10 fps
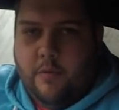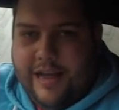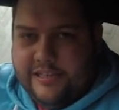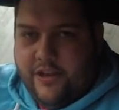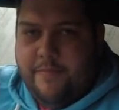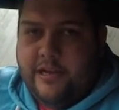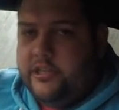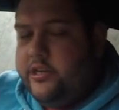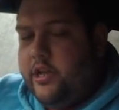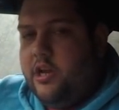as I
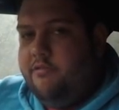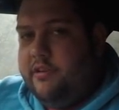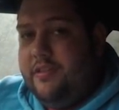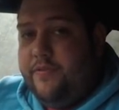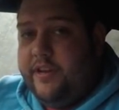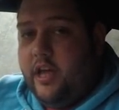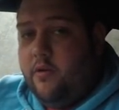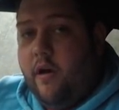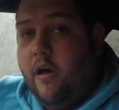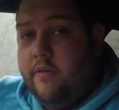mentioned earlier on in the video,
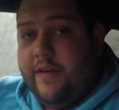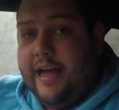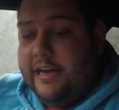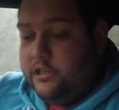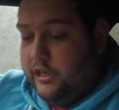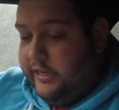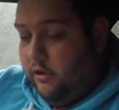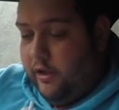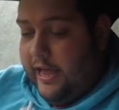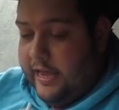I've actually
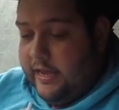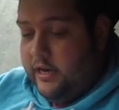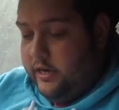got a